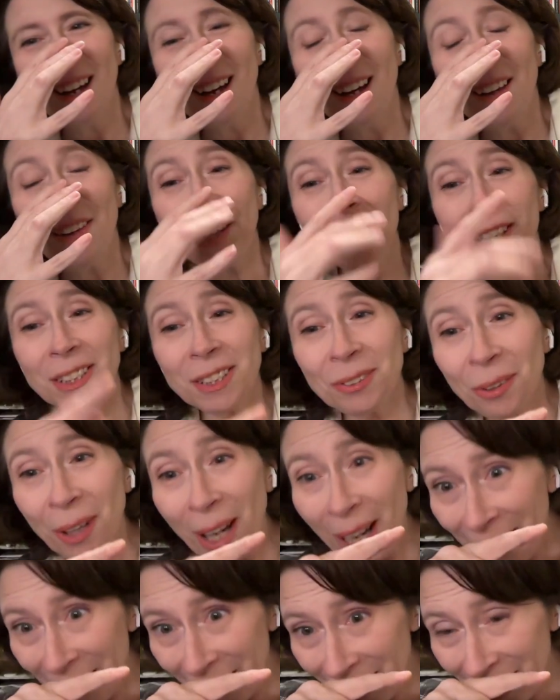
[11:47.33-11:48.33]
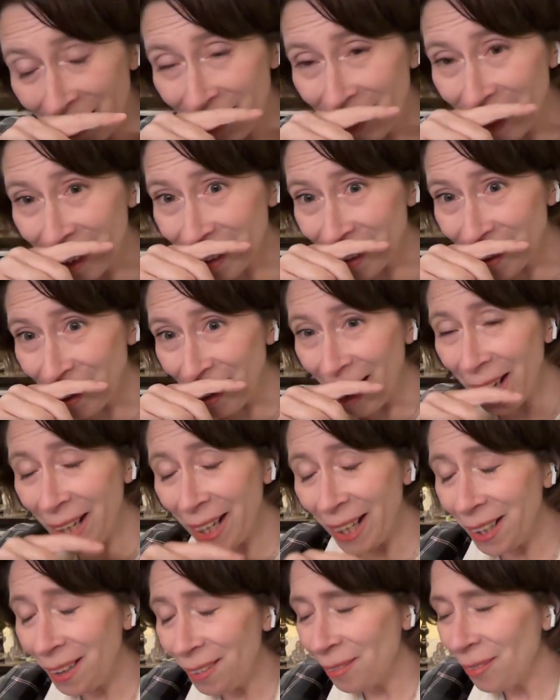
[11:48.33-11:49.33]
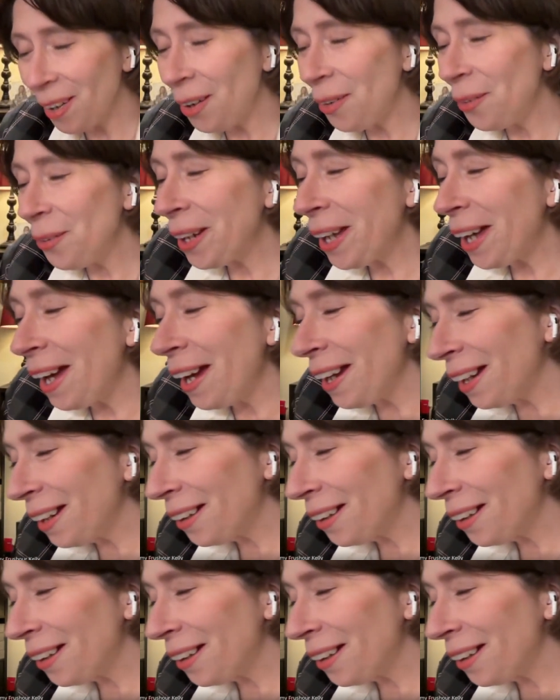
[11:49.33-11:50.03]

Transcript: That's right. That's right. Okay.